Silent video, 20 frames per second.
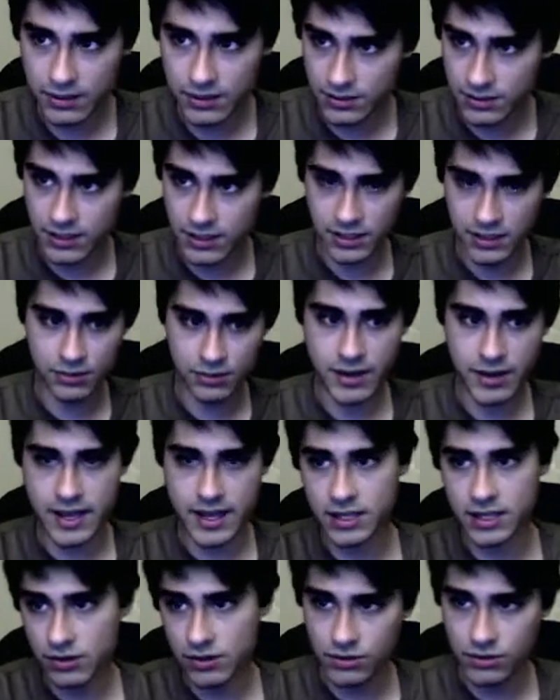in your way, and
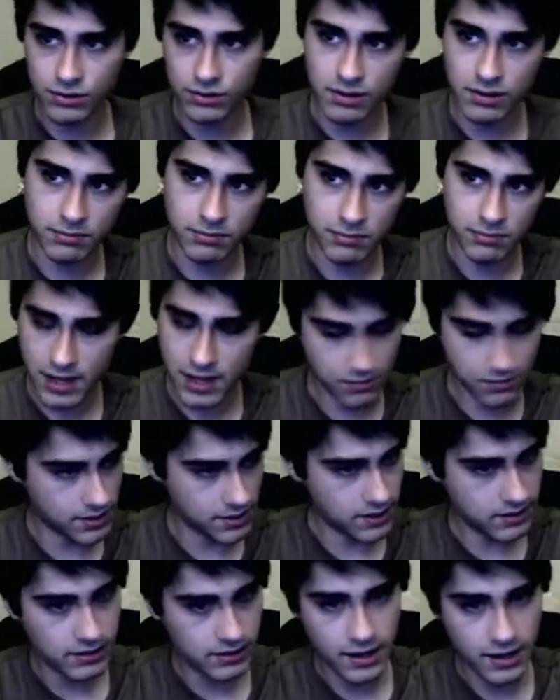you use them
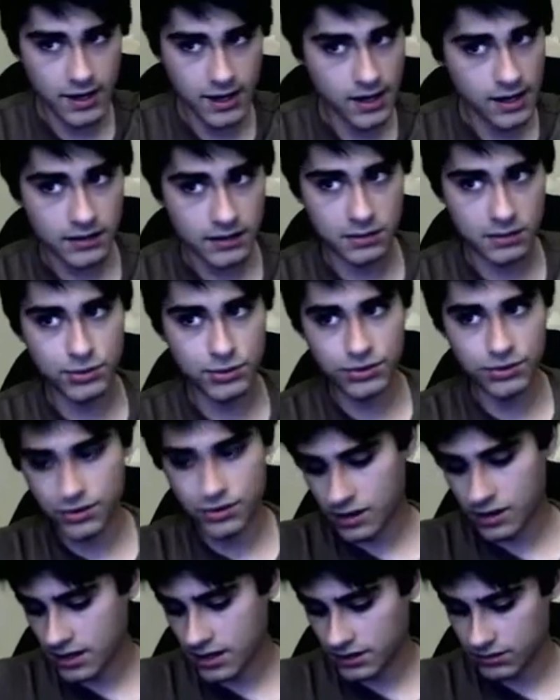anyways to boost to the
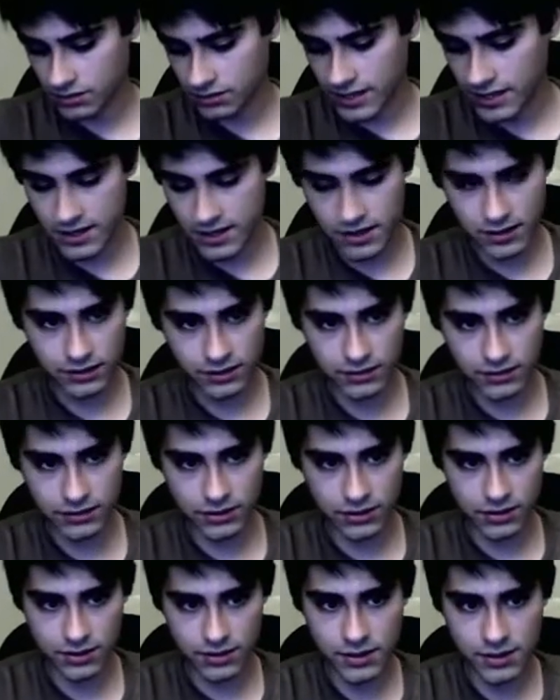console later.
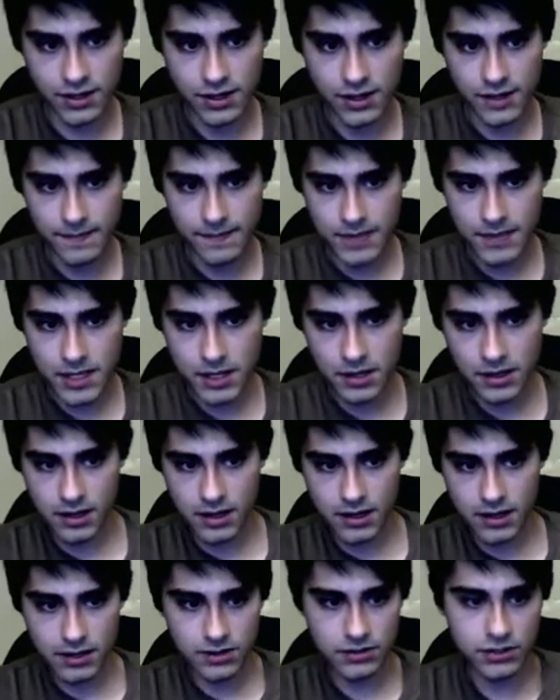So
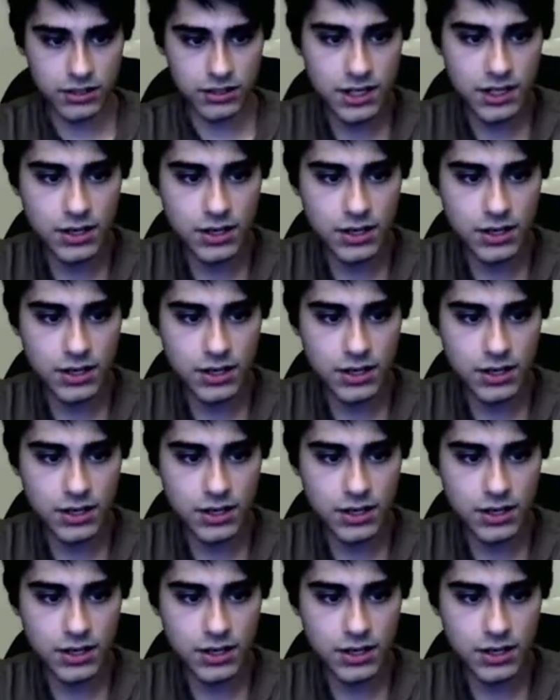just kill this